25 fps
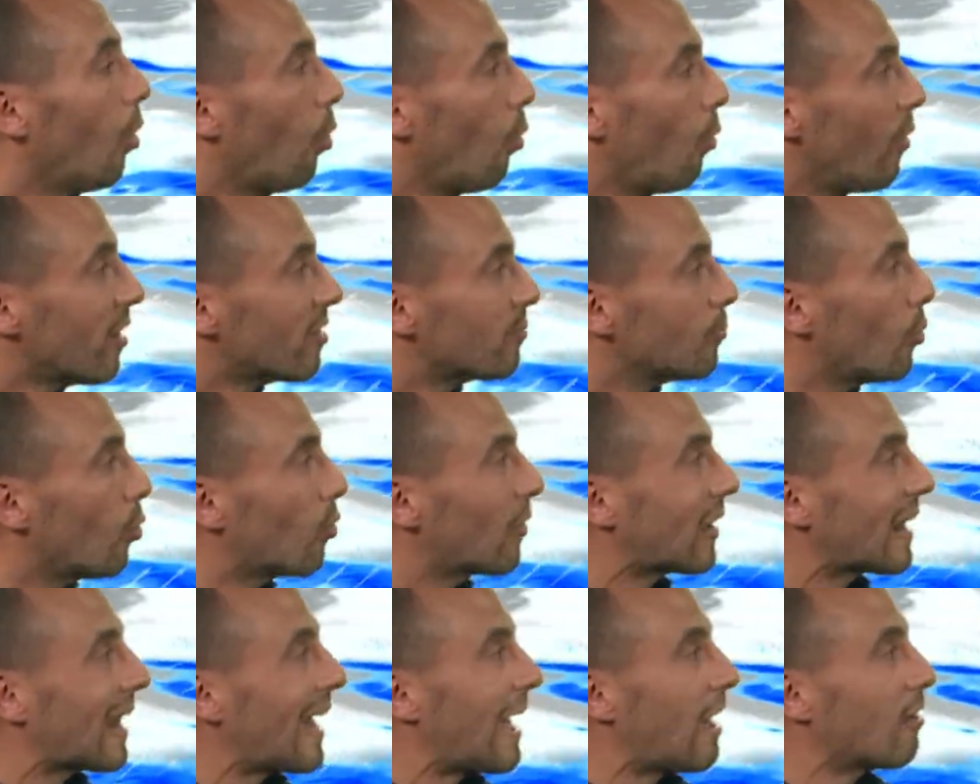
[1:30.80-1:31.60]
Always more
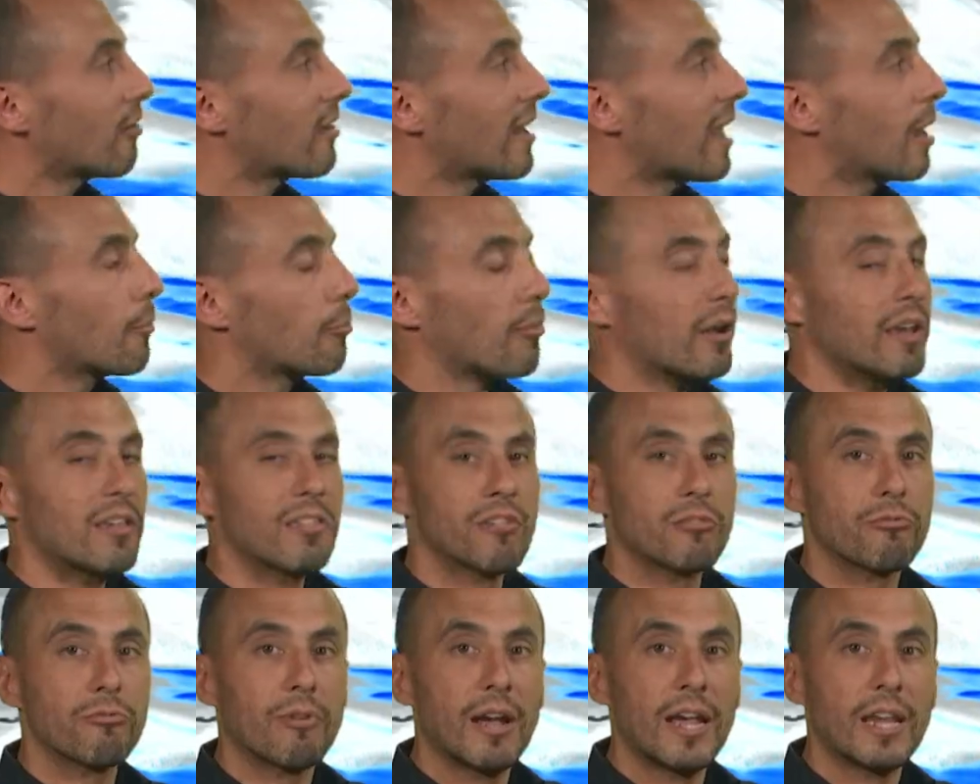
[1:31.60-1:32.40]
cloud and
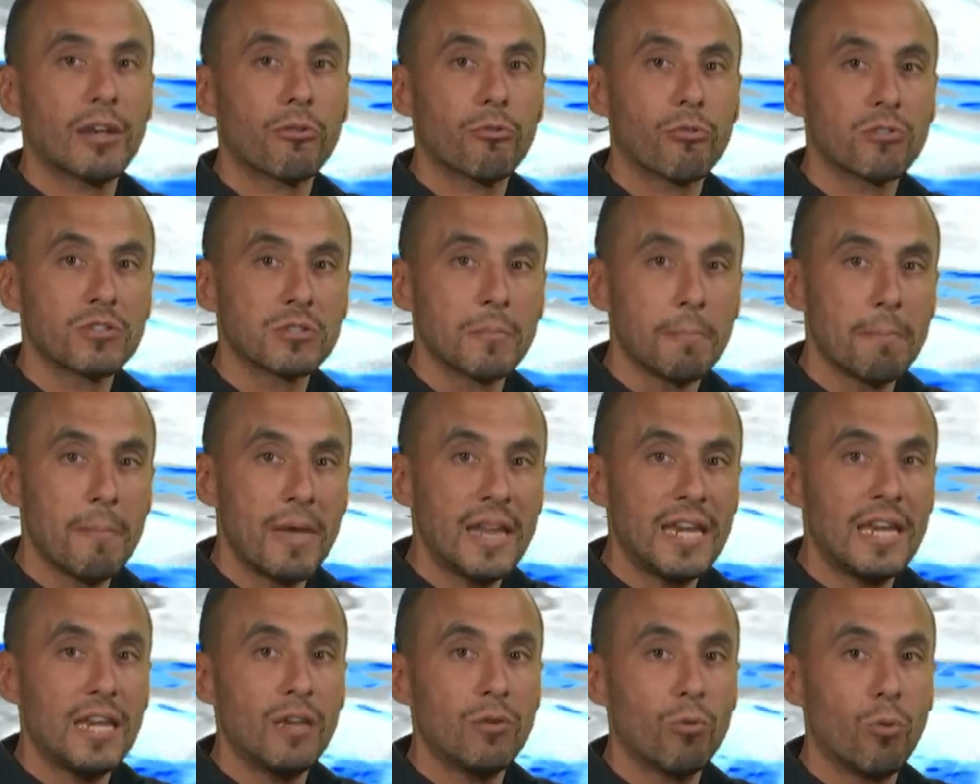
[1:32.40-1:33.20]
outbreaks of rain across
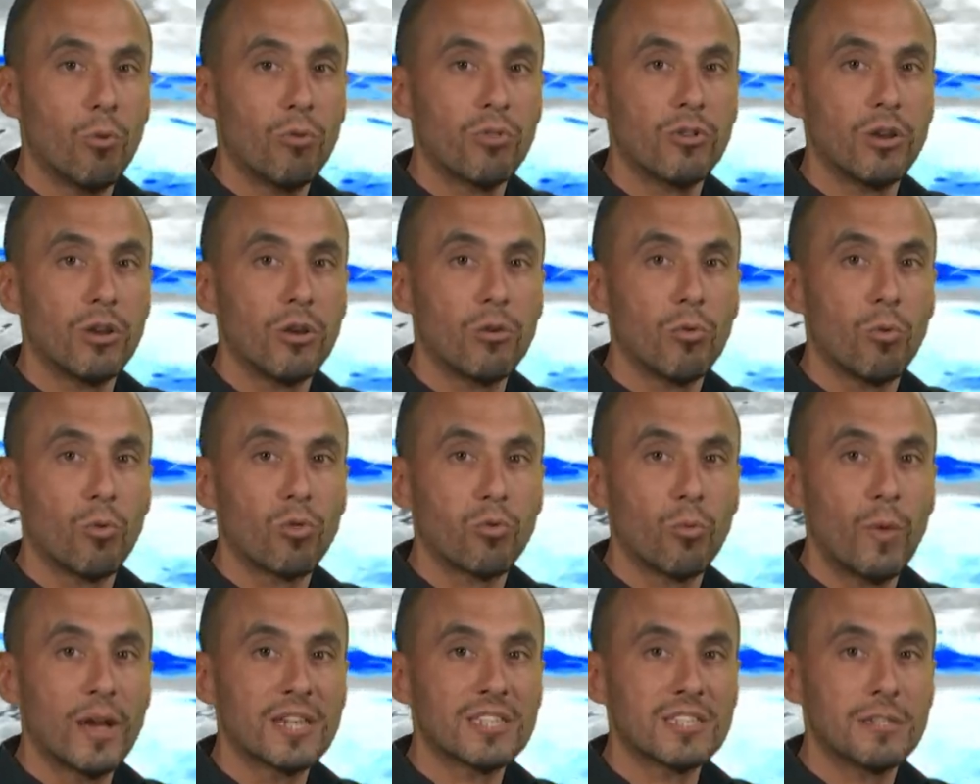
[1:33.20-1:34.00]
many northern and
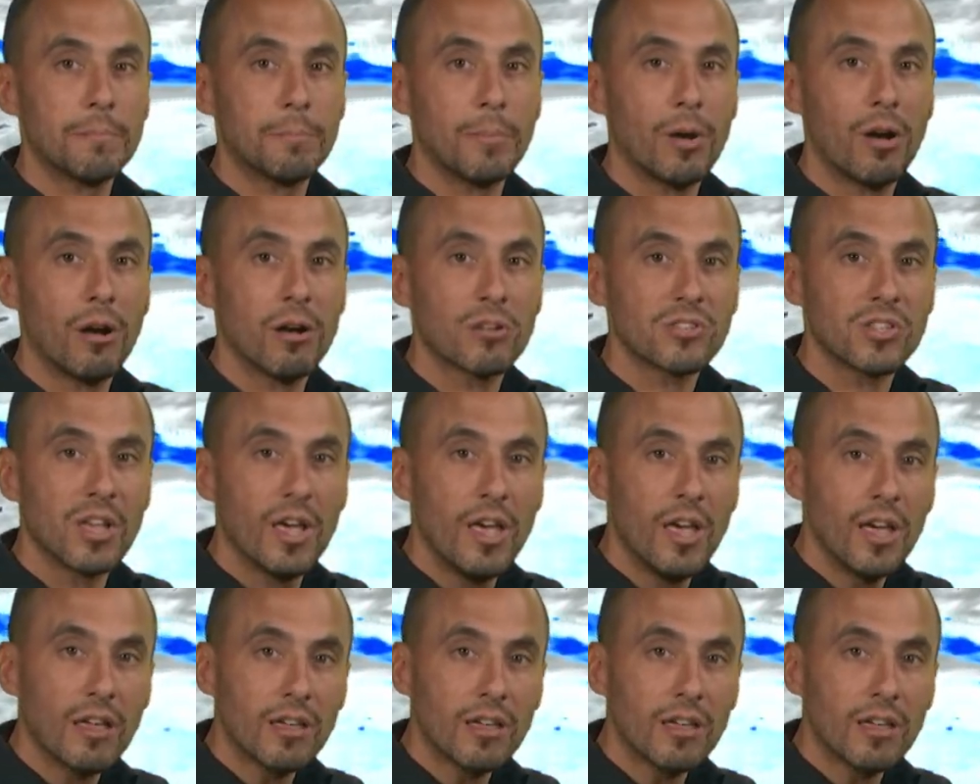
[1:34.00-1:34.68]
northwestern parts.